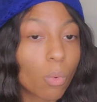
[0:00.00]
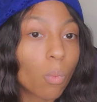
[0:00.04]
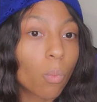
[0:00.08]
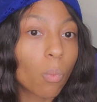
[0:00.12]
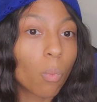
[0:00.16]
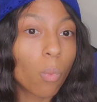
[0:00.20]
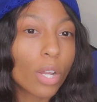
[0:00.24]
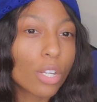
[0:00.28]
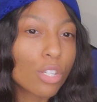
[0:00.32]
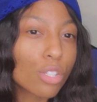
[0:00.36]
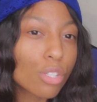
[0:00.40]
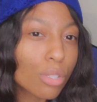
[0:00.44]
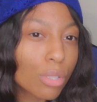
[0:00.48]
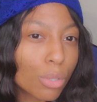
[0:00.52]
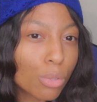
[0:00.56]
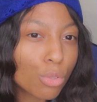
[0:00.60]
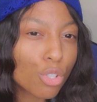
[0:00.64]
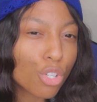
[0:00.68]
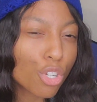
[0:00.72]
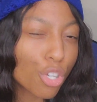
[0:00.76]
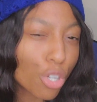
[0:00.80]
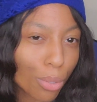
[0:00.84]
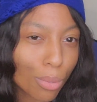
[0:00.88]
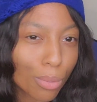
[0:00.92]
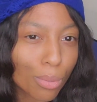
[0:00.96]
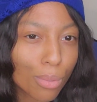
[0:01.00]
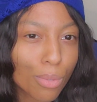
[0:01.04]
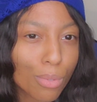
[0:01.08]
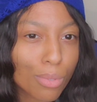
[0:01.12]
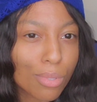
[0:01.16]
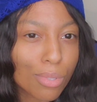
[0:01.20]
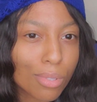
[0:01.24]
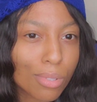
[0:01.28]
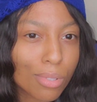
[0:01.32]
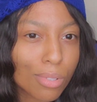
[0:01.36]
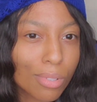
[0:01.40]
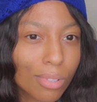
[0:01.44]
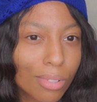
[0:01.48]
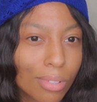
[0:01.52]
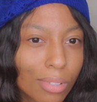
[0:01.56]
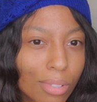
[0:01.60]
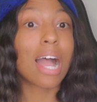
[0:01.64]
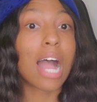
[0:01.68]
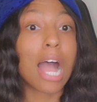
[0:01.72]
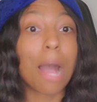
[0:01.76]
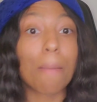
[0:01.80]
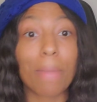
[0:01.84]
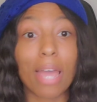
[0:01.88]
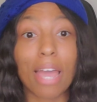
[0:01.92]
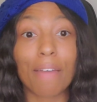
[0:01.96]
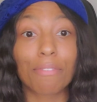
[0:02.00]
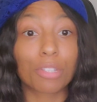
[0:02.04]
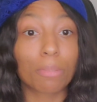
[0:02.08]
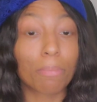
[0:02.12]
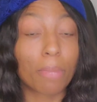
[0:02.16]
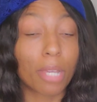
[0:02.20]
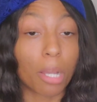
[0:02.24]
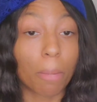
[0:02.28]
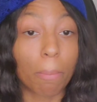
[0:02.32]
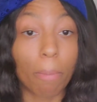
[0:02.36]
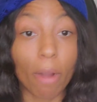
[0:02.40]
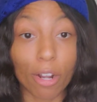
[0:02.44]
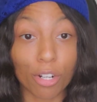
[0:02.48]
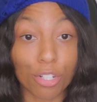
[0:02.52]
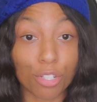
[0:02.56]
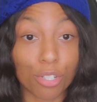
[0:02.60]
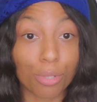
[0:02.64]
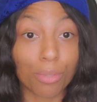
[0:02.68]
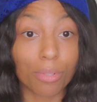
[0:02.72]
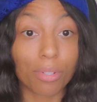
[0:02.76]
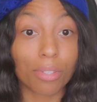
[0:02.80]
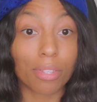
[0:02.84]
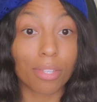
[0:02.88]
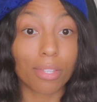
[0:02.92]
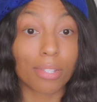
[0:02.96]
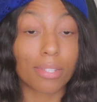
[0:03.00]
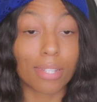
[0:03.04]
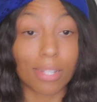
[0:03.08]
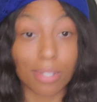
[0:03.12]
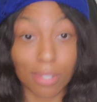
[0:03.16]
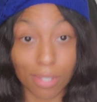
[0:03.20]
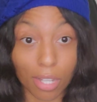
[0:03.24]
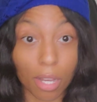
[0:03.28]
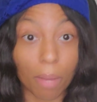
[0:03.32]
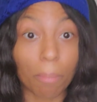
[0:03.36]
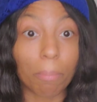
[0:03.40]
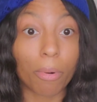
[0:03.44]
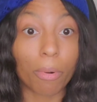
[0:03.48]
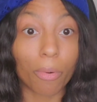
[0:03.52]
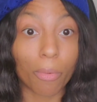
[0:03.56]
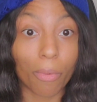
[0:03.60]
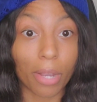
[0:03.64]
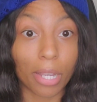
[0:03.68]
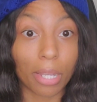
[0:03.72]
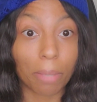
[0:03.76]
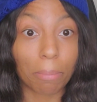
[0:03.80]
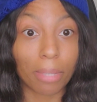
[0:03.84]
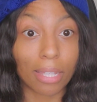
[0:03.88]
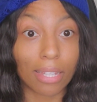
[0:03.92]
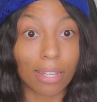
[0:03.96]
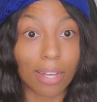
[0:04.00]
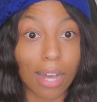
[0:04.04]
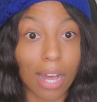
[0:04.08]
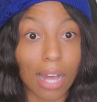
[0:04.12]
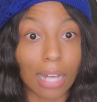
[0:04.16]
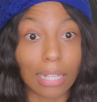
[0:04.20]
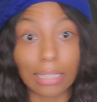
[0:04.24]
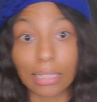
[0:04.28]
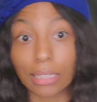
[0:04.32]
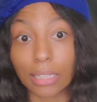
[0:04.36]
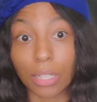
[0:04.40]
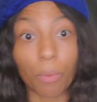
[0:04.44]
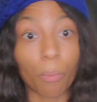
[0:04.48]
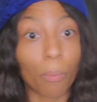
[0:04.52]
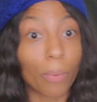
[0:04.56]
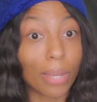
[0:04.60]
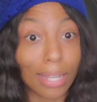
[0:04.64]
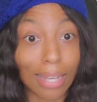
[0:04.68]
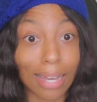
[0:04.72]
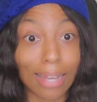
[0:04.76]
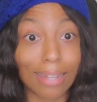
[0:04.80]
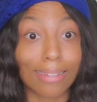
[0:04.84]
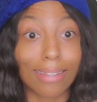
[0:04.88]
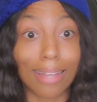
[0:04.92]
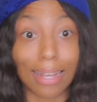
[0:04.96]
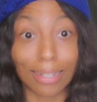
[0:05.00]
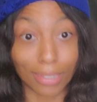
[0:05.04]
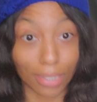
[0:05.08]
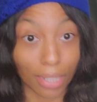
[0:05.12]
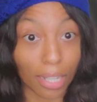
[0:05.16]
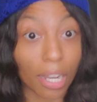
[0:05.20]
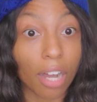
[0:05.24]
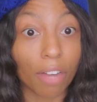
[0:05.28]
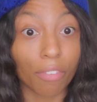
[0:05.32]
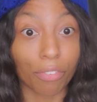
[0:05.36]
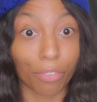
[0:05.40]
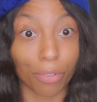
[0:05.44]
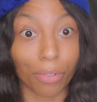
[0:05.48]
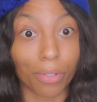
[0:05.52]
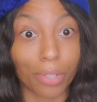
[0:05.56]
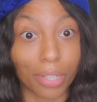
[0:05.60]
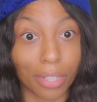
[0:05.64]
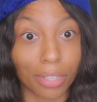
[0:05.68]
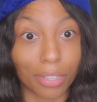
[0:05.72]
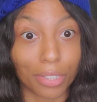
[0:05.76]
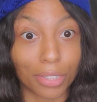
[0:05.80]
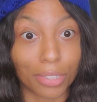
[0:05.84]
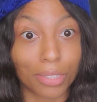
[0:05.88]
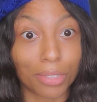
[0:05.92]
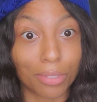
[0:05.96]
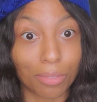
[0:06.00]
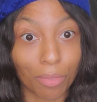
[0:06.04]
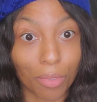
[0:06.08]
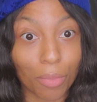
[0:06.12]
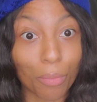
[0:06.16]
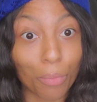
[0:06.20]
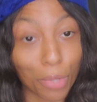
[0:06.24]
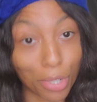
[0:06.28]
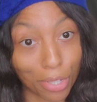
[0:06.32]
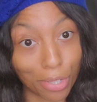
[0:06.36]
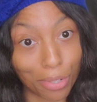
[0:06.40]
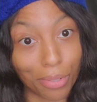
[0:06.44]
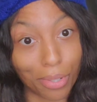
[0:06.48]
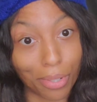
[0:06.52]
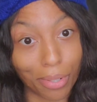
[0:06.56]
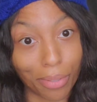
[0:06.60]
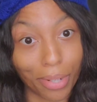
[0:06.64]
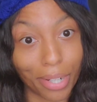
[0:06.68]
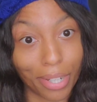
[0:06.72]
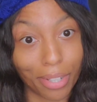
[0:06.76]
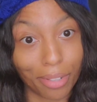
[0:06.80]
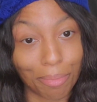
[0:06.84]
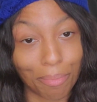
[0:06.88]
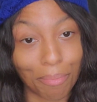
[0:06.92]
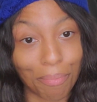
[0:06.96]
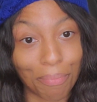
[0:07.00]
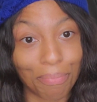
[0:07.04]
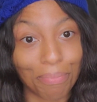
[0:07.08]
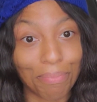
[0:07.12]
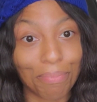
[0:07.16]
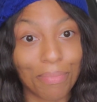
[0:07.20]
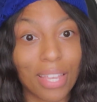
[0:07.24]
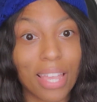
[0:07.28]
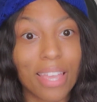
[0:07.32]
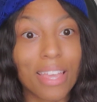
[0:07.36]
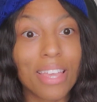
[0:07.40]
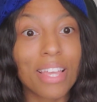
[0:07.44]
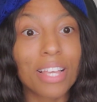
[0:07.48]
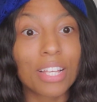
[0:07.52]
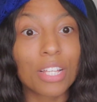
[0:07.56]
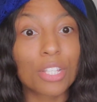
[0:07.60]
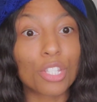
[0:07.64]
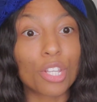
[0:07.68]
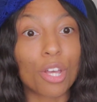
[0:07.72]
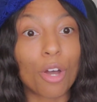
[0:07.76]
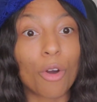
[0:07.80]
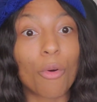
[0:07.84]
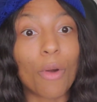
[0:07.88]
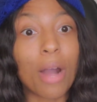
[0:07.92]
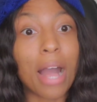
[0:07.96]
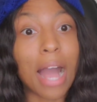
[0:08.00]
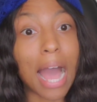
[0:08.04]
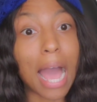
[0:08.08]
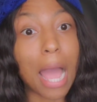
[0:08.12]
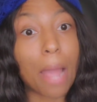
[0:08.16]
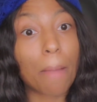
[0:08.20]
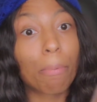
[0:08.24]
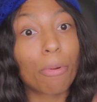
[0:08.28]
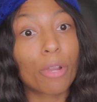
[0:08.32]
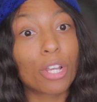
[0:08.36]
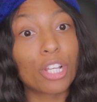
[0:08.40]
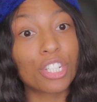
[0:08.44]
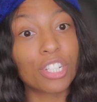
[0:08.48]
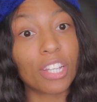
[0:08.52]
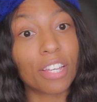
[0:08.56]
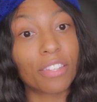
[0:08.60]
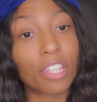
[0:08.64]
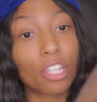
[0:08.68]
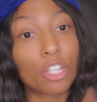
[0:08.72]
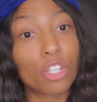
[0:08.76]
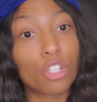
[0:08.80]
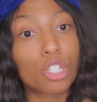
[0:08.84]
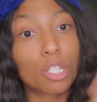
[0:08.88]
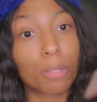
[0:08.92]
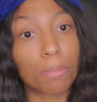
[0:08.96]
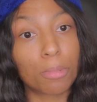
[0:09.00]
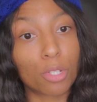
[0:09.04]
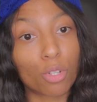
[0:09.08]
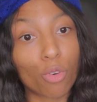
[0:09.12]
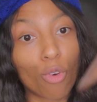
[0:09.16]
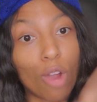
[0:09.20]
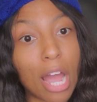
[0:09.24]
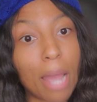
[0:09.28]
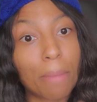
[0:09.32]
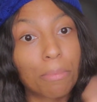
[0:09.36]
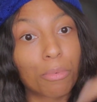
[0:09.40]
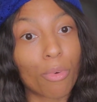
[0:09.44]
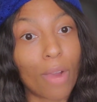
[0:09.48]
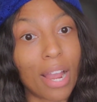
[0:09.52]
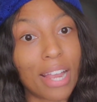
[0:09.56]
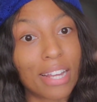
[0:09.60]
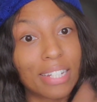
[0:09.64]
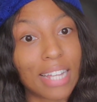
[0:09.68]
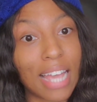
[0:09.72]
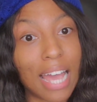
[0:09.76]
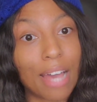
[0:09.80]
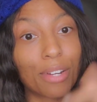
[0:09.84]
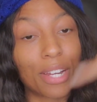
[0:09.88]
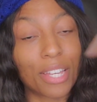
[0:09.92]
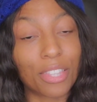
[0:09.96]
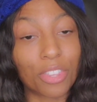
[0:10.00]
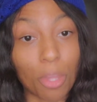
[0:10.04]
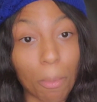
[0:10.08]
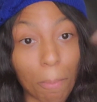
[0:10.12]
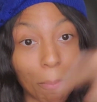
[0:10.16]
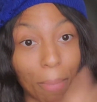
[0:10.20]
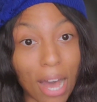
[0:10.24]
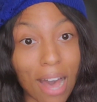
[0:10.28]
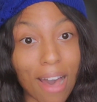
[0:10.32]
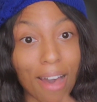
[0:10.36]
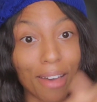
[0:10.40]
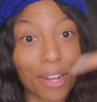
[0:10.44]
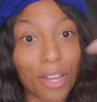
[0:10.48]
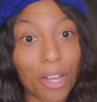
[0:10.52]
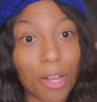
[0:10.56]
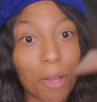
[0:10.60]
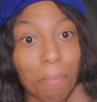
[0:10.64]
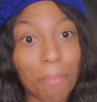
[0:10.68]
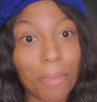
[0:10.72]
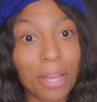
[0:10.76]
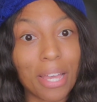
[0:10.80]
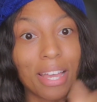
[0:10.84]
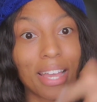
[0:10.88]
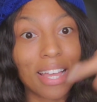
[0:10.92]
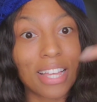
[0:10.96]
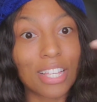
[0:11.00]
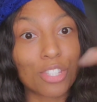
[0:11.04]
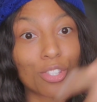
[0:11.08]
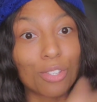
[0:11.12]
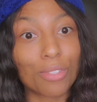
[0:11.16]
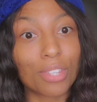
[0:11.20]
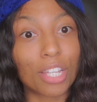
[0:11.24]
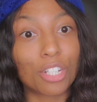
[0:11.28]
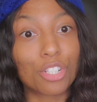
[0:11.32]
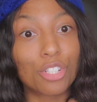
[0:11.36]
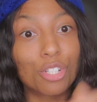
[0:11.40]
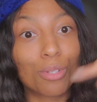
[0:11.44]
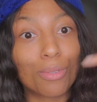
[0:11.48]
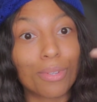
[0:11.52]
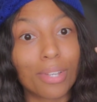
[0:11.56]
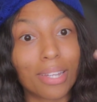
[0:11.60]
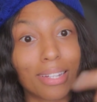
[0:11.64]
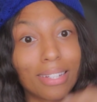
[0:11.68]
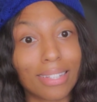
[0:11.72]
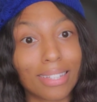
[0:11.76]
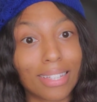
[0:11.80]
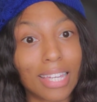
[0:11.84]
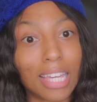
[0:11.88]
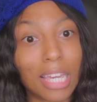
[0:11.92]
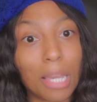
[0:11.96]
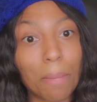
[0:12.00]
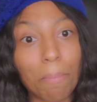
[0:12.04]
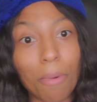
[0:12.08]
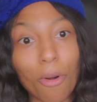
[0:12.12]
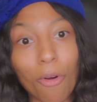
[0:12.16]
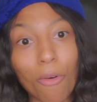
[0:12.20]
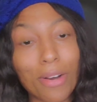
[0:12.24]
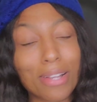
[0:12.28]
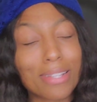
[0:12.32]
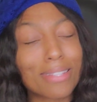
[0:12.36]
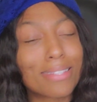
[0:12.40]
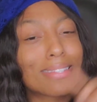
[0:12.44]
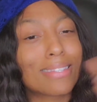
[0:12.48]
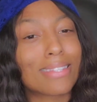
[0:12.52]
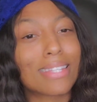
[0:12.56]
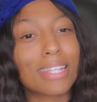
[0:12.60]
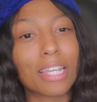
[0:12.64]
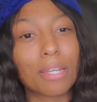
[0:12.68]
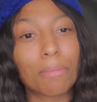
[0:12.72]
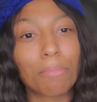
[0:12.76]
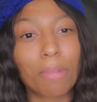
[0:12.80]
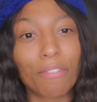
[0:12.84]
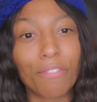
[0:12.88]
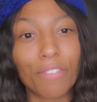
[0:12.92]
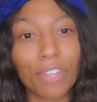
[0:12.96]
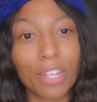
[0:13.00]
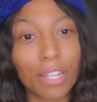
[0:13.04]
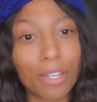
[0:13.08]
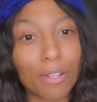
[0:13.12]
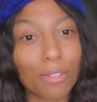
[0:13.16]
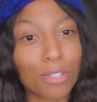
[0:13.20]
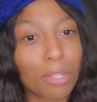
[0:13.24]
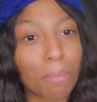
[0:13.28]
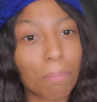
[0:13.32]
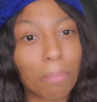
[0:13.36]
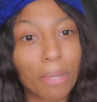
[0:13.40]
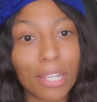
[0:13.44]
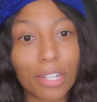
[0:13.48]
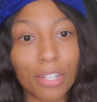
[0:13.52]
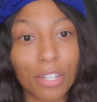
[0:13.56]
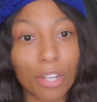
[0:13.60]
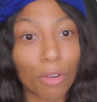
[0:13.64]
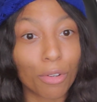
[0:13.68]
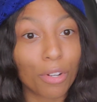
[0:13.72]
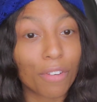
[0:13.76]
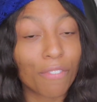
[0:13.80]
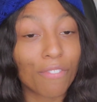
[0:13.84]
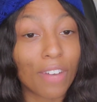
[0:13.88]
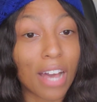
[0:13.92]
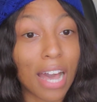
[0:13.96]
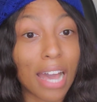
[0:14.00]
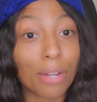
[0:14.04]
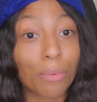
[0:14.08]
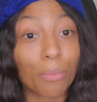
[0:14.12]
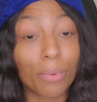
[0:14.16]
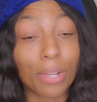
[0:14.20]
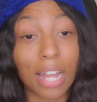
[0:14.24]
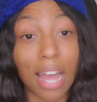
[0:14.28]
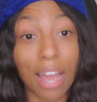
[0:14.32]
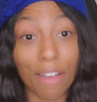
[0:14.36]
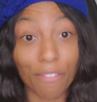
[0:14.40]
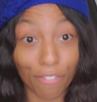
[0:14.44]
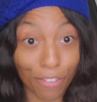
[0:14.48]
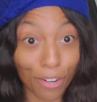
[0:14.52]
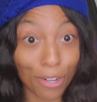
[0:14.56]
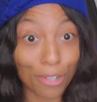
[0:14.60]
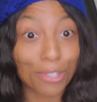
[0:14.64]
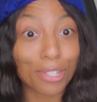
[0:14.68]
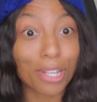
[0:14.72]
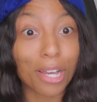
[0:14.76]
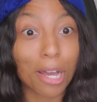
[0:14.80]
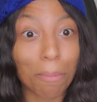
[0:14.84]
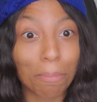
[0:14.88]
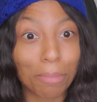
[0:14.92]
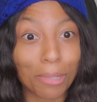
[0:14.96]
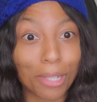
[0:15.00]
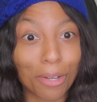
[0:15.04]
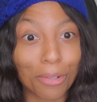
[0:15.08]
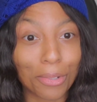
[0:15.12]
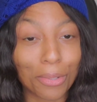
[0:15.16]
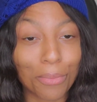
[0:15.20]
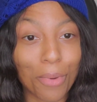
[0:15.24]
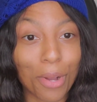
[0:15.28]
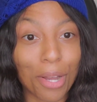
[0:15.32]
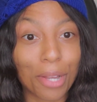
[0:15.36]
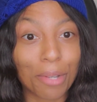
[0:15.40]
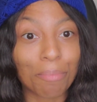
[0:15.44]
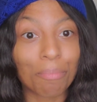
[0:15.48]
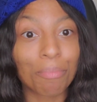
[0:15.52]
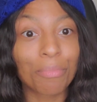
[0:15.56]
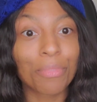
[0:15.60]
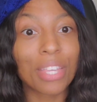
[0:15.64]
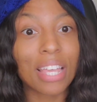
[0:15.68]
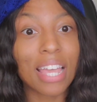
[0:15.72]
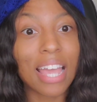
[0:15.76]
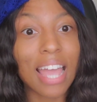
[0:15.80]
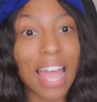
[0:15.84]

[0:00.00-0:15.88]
What do you choose? I'm gonna have to make a part 2 to this at some point because we got a lot to cover on this. Wouldn't you agree? So I appreciate that you subscribed right down at the bottom so that you can keep on seeing my videos and be notified when I first upload one.